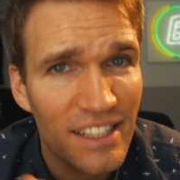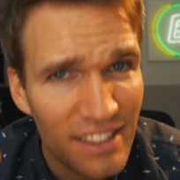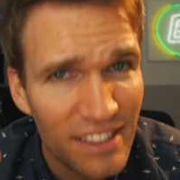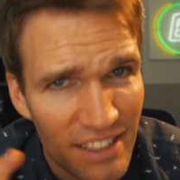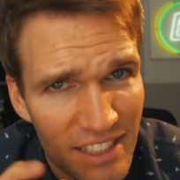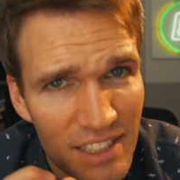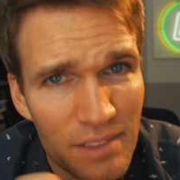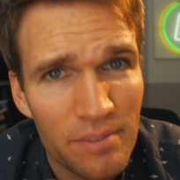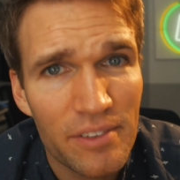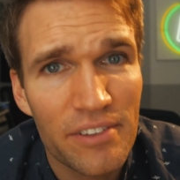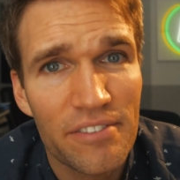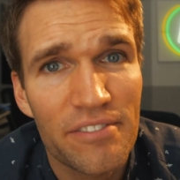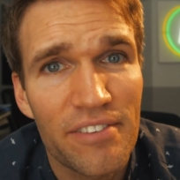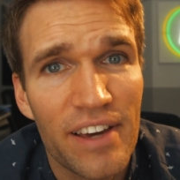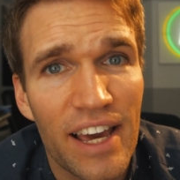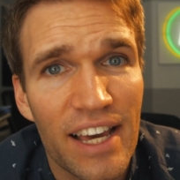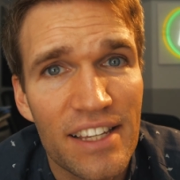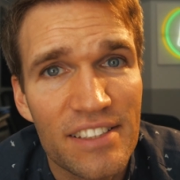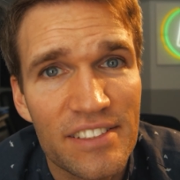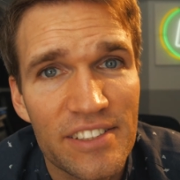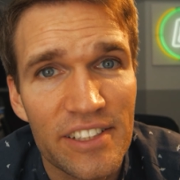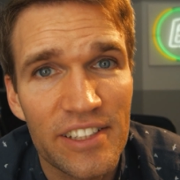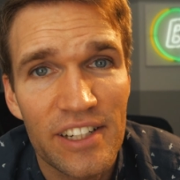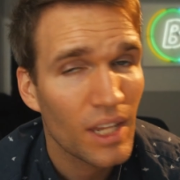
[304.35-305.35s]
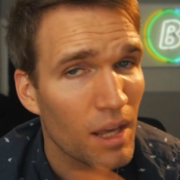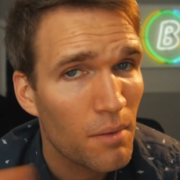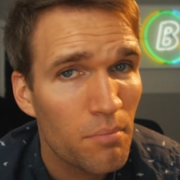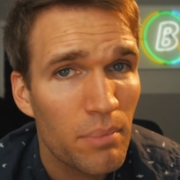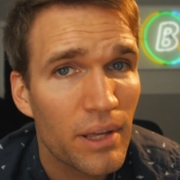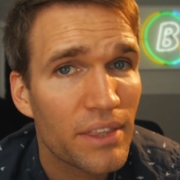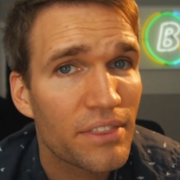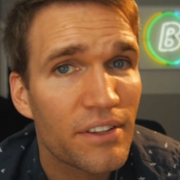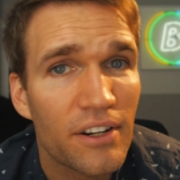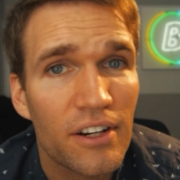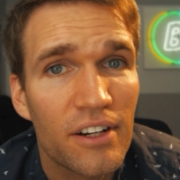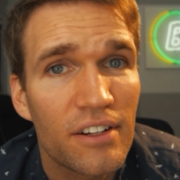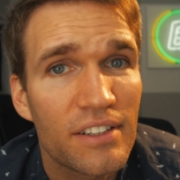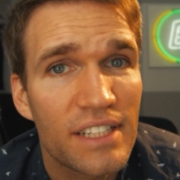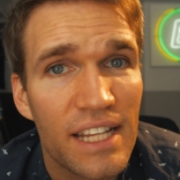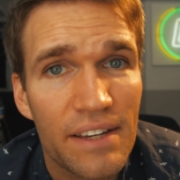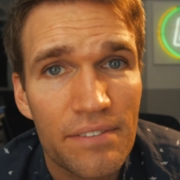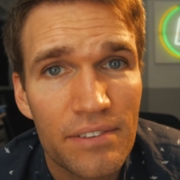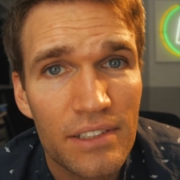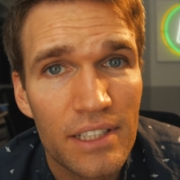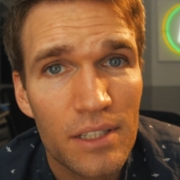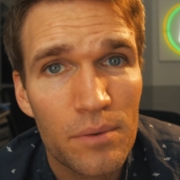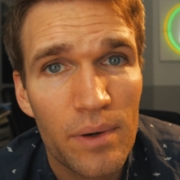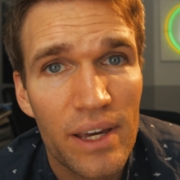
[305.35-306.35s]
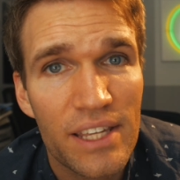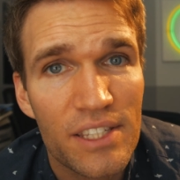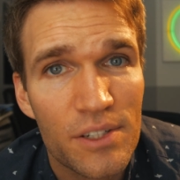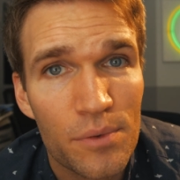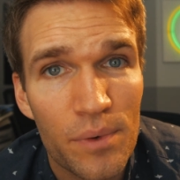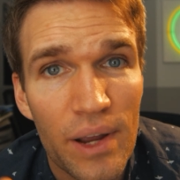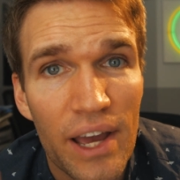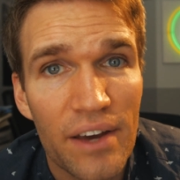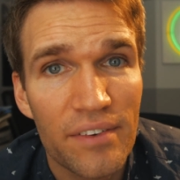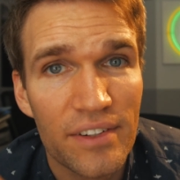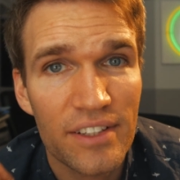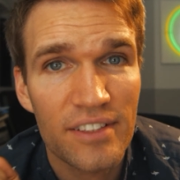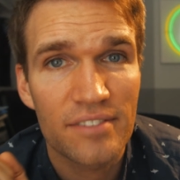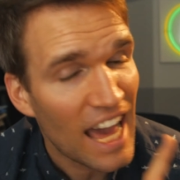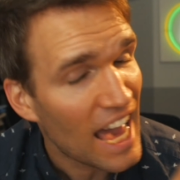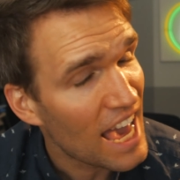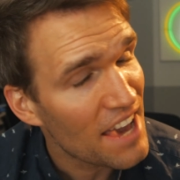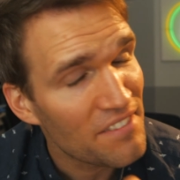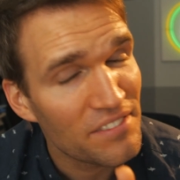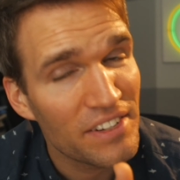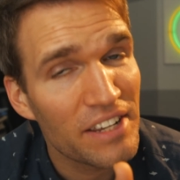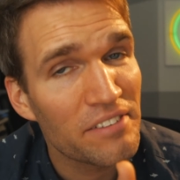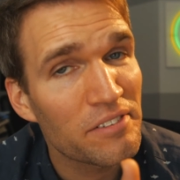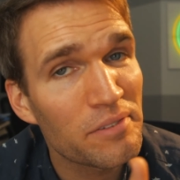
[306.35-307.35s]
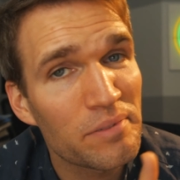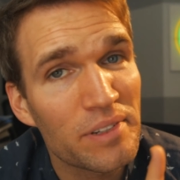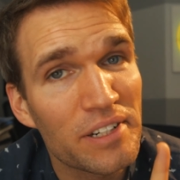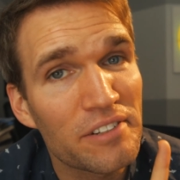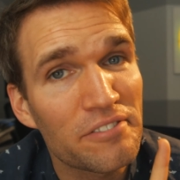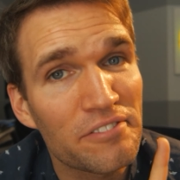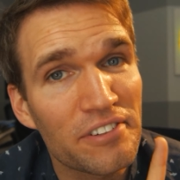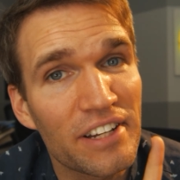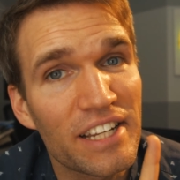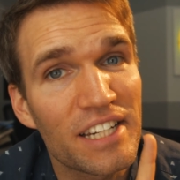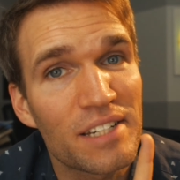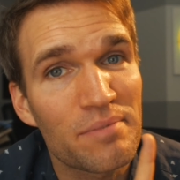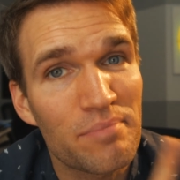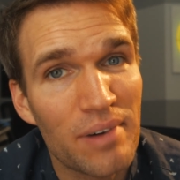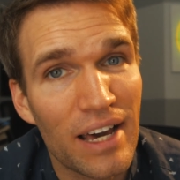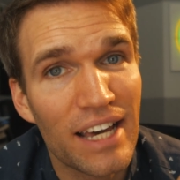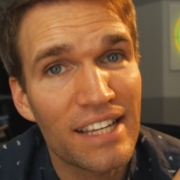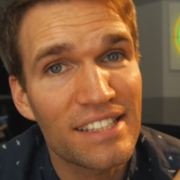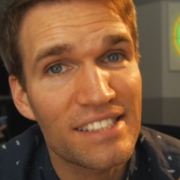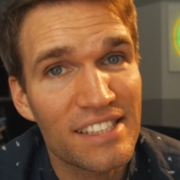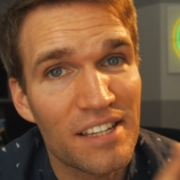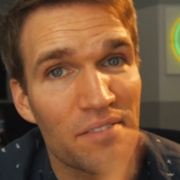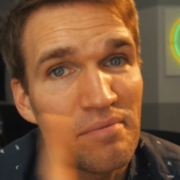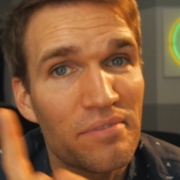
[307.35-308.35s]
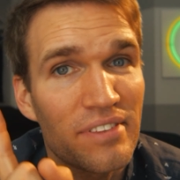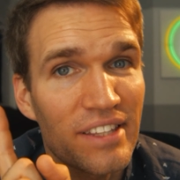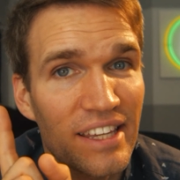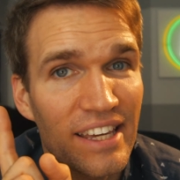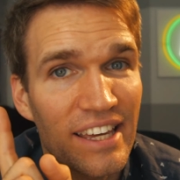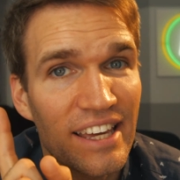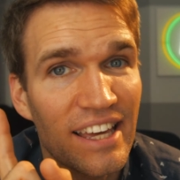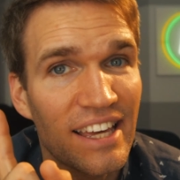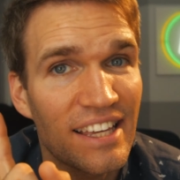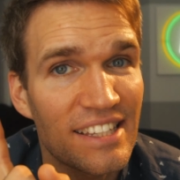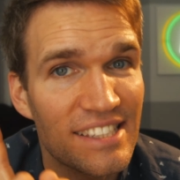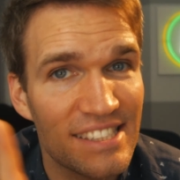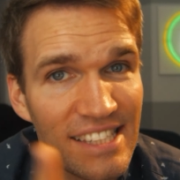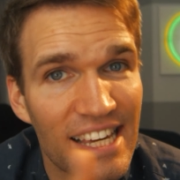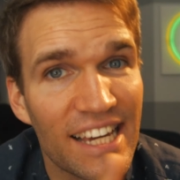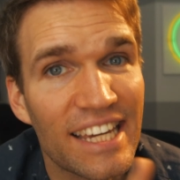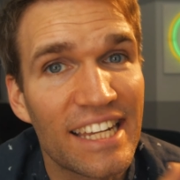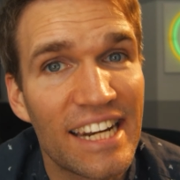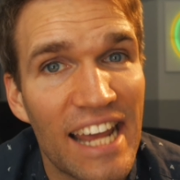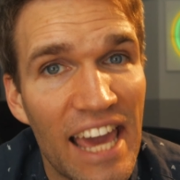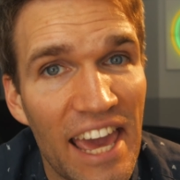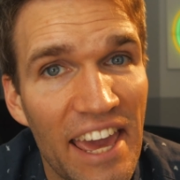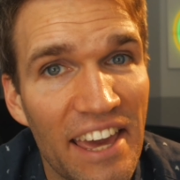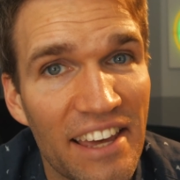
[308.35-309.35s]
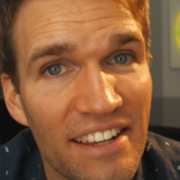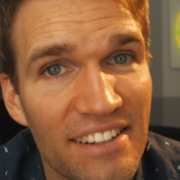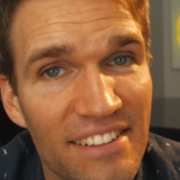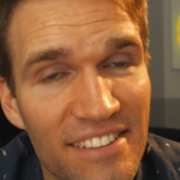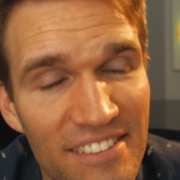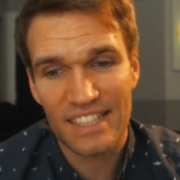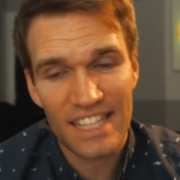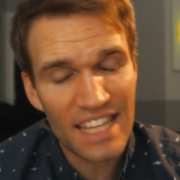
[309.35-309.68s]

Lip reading: a little bit faster, but there are definitely ways around it. I've never been afraid to buy something secondhand.